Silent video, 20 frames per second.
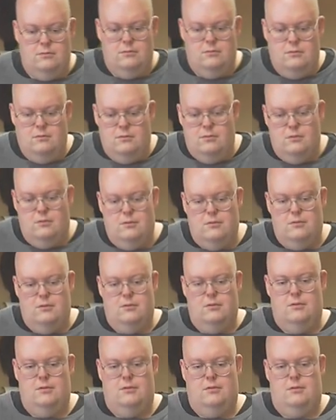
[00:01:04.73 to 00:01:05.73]

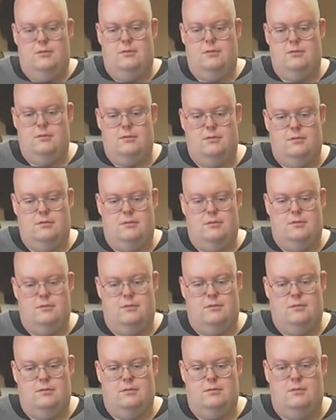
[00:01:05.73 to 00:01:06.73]

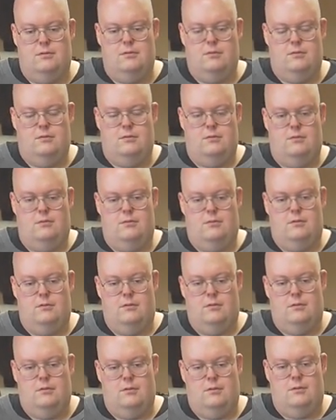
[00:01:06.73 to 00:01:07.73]

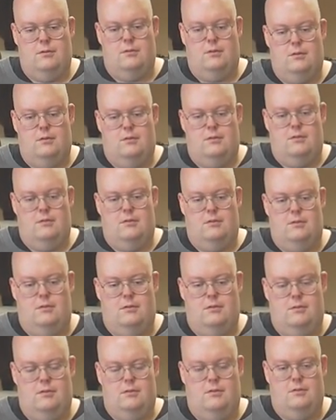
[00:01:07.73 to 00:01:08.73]

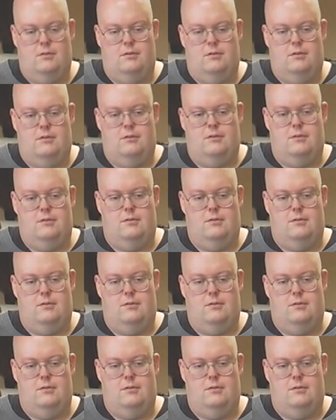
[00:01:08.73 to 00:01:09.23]
This person isn't speaking.